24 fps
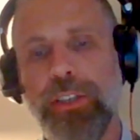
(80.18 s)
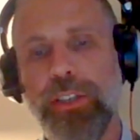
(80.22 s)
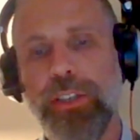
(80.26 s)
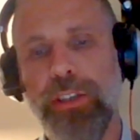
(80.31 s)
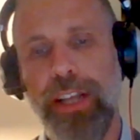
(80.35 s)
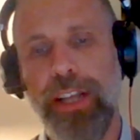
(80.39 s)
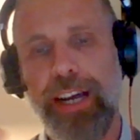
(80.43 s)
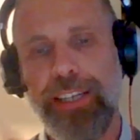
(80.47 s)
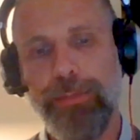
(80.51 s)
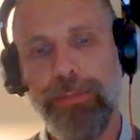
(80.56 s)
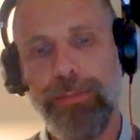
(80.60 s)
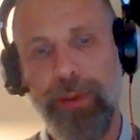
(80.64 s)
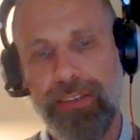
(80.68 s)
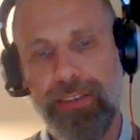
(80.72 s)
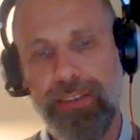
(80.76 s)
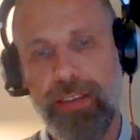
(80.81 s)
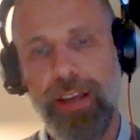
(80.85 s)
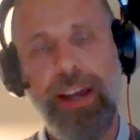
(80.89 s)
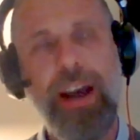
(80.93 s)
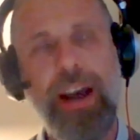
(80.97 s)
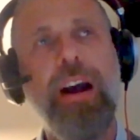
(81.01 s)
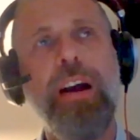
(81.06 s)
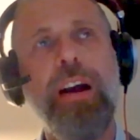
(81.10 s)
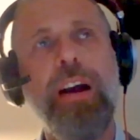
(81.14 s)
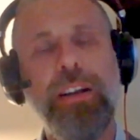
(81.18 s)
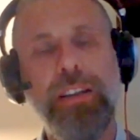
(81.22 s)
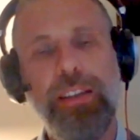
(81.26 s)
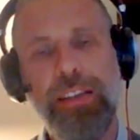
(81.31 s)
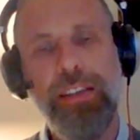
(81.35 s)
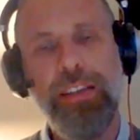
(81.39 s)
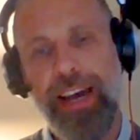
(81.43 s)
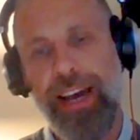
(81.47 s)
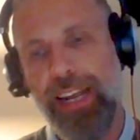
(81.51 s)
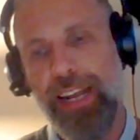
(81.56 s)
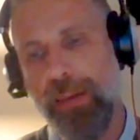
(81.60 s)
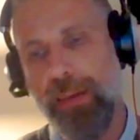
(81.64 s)
all functional aspects. Like,
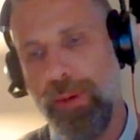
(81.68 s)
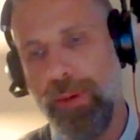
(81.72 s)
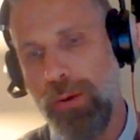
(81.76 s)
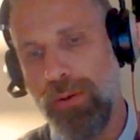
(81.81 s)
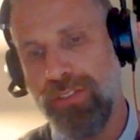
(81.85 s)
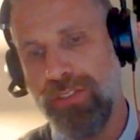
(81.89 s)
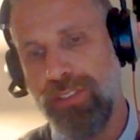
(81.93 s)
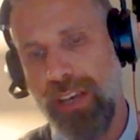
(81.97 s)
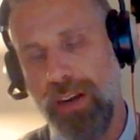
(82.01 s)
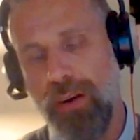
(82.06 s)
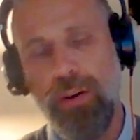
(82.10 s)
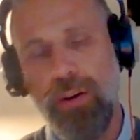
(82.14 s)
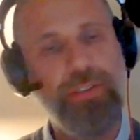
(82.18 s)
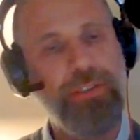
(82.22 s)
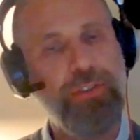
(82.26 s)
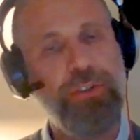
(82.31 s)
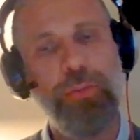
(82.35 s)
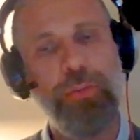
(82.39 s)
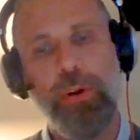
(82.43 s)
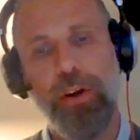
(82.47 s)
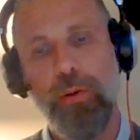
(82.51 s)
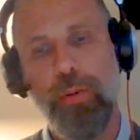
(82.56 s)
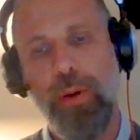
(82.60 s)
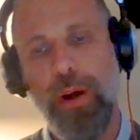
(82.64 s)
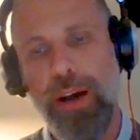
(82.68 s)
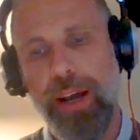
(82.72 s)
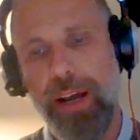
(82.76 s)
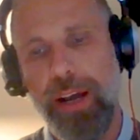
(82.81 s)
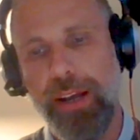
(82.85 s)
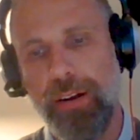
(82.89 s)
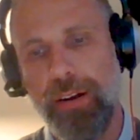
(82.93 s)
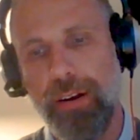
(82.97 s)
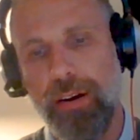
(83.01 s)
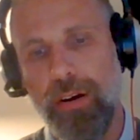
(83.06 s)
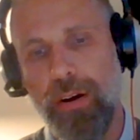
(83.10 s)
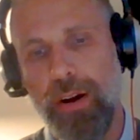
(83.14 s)
hardly anybody would say, oh, it's super
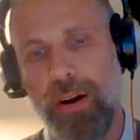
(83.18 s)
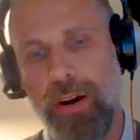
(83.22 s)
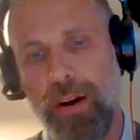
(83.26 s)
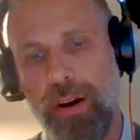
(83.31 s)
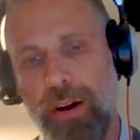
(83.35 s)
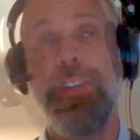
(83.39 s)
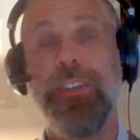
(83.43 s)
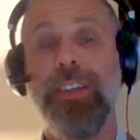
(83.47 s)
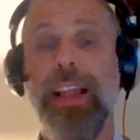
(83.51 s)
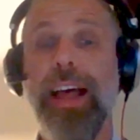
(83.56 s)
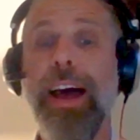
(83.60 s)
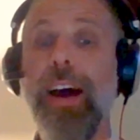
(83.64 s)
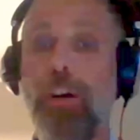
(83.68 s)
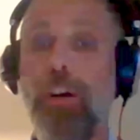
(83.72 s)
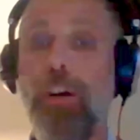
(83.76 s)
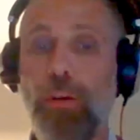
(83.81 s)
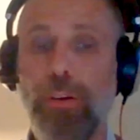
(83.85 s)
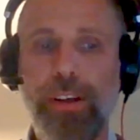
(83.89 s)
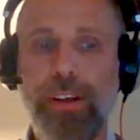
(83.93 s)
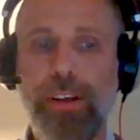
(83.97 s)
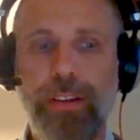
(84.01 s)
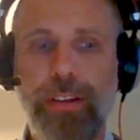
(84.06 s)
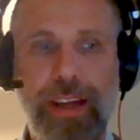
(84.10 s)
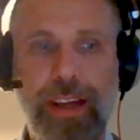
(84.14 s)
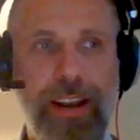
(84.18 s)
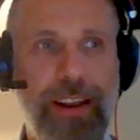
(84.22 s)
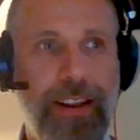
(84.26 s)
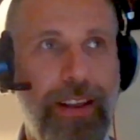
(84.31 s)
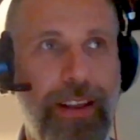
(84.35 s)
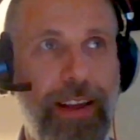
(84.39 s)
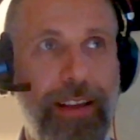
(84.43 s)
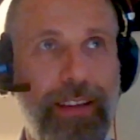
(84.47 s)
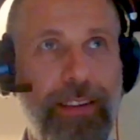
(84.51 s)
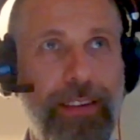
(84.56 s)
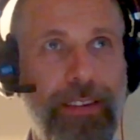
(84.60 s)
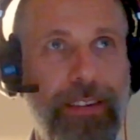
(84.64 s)
quiet. But if it's loud,
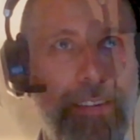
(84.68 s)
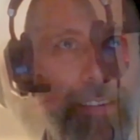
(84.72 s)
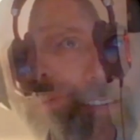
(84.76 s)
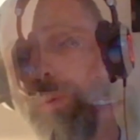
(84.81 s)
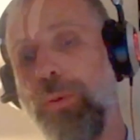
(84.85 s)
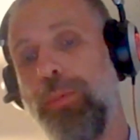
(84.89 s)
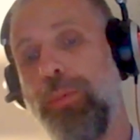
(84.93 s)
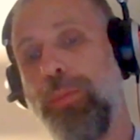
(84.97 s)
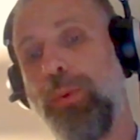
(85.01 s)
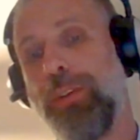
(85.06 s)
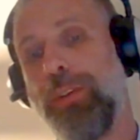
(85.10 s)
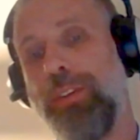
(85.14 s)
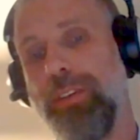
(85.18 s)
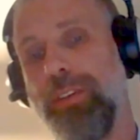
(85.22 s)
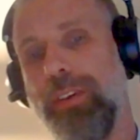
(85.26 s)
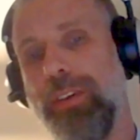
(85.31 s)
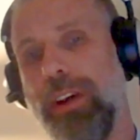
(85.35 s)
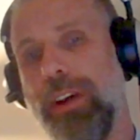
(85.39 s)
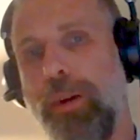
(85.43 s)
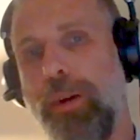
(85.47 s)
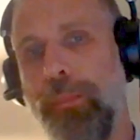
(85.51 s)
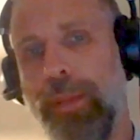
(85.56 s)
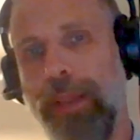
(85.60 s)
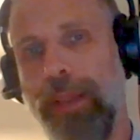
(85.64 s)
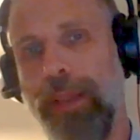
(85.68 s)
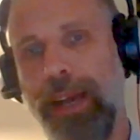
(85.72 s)
then people would, would